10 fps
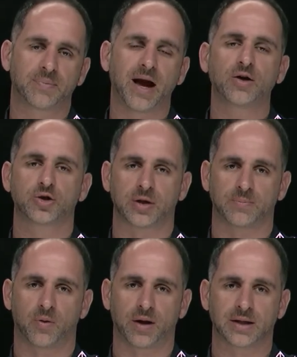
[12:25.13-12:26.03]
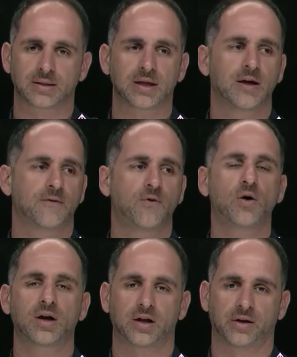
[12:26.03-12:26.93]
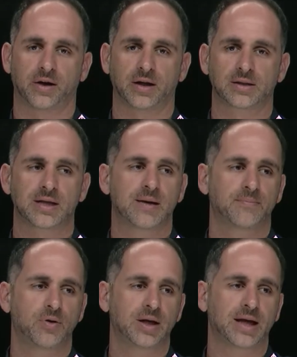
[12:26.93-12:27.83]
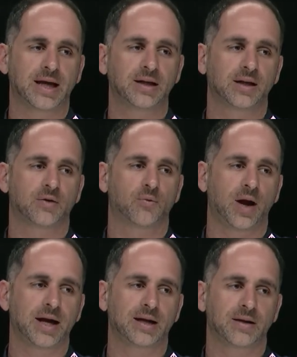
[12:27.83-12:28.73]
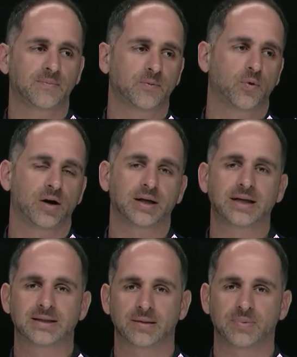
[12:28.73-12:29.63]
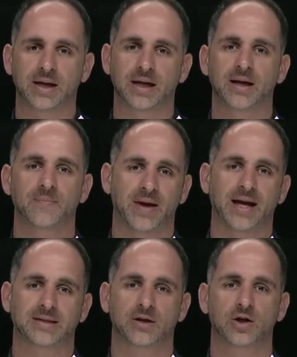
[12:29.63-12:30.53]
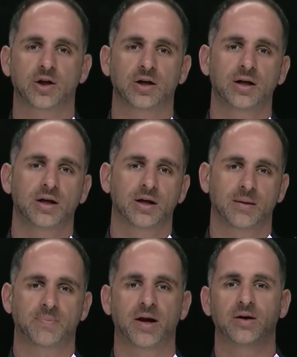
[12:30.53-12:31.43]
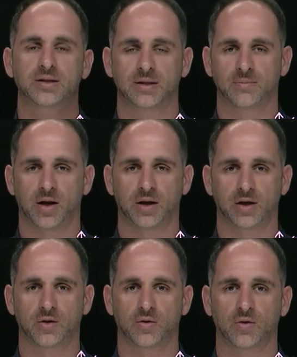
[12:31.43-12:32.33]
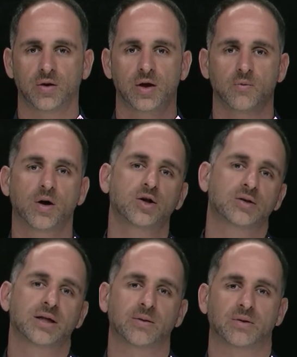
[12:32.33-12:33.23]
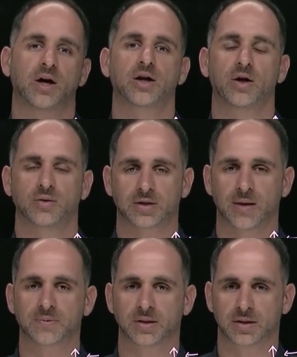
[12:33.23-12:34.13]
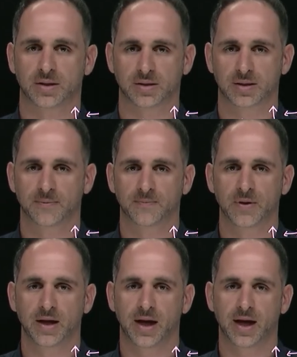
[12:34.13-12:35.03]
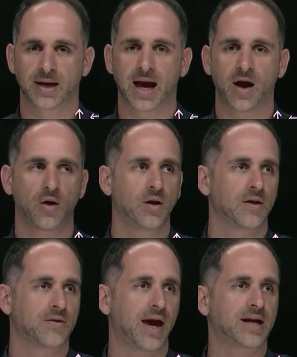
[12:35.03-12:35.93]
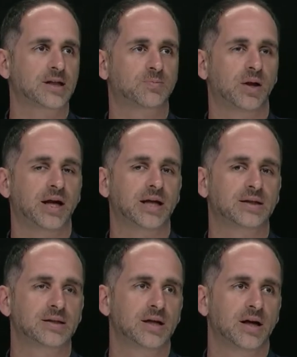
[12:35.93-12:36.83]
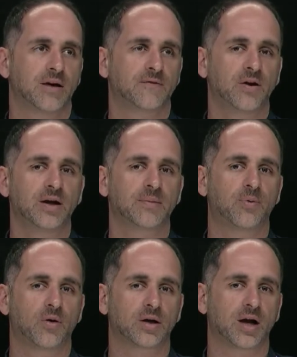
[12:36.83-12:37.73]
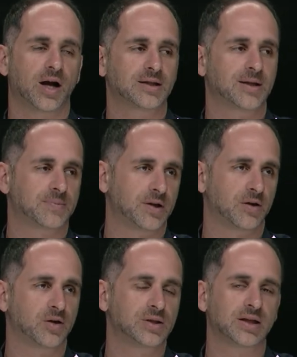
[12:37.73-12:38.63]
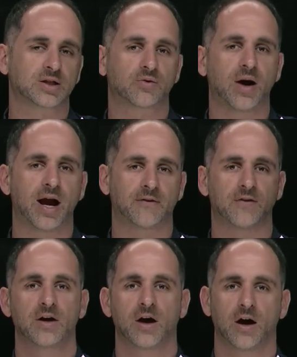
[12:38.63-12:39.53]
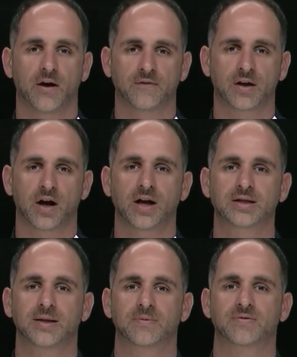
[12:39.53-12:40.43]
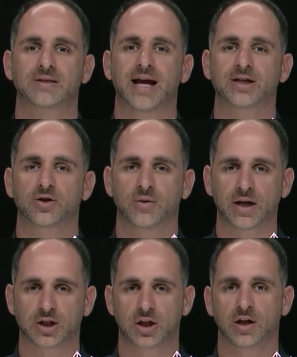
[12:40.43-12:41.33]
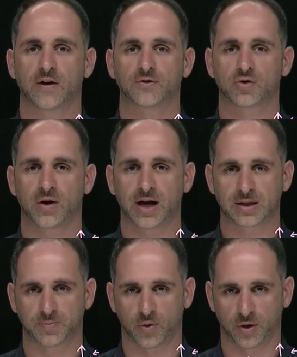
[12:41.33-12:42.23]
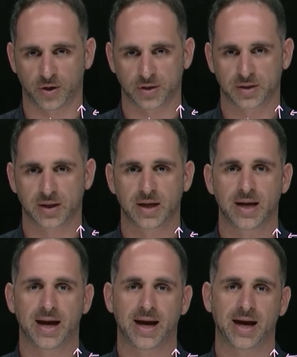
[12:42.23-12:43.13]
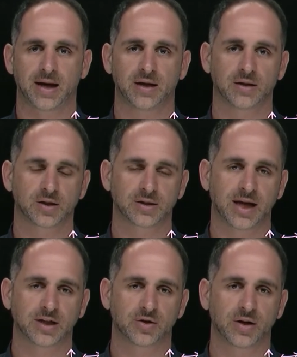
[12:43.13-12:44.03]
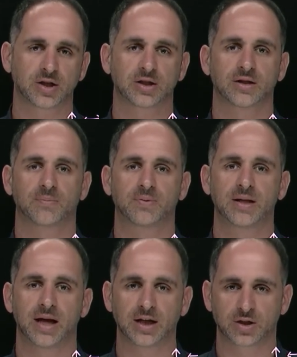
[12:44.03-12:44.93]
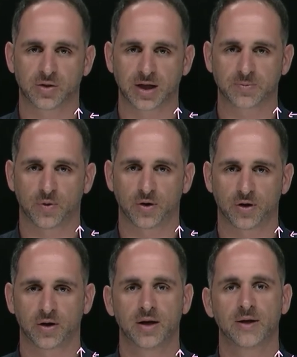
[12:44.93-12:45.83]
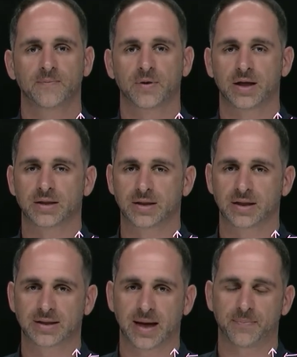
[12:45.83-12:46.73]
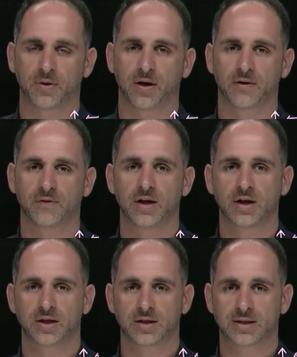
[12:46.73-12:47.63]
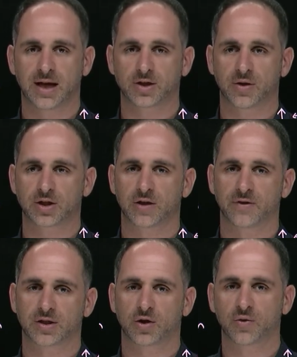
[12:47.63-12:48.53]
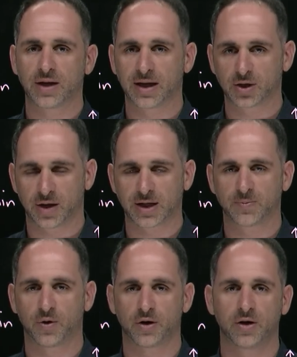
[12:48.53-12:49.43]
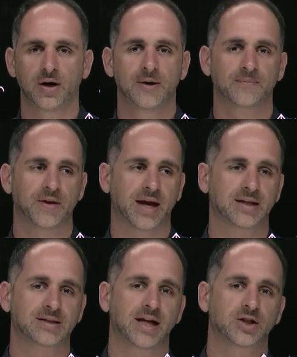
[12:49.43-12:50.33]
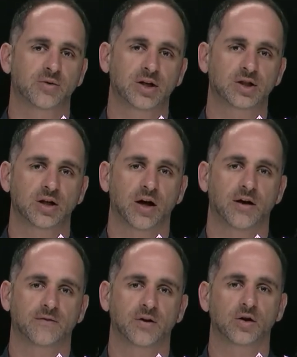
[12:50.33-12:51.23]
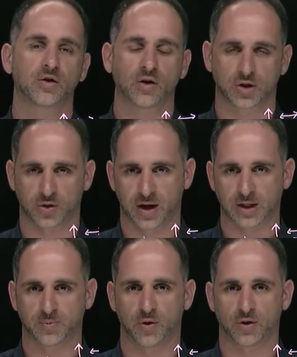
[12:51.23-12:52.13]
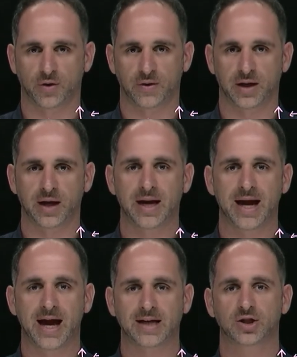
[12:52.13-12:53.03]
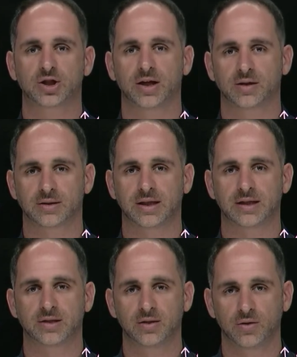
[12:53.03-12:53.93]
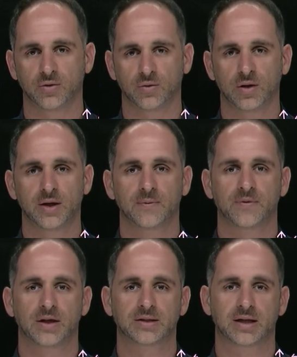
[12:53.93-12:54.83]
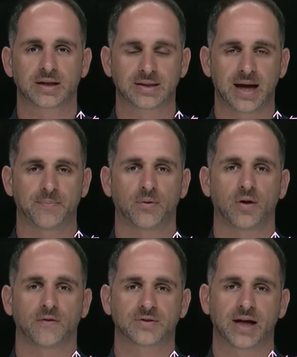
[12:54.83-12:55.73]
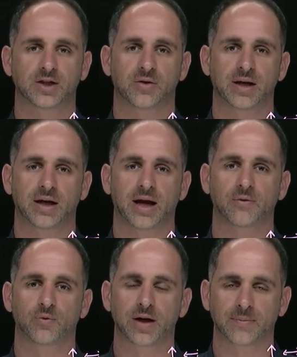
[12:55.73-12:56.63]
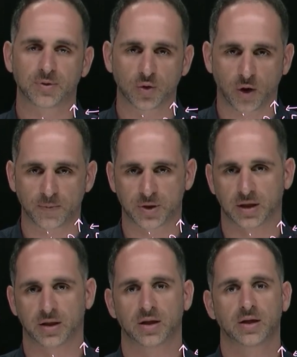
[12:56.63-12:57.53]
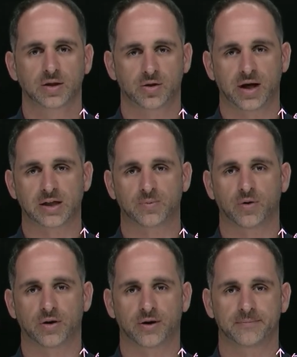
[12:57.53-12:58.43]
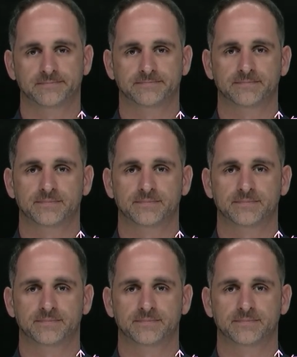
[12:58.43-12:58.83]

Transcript: boundary points for clearance, putting inulin right where it needs to be as a good comparison molecule when you're dealing with unknown substances. And now that explains a very important concept here using this graph of the concept of saturation of transporters. And the saturation of the pH transporter is an example of saturation of a secreting transporter, and the saturation of the glucose transporter, the SGLT2, is an example of saturating a reabsorption transporter.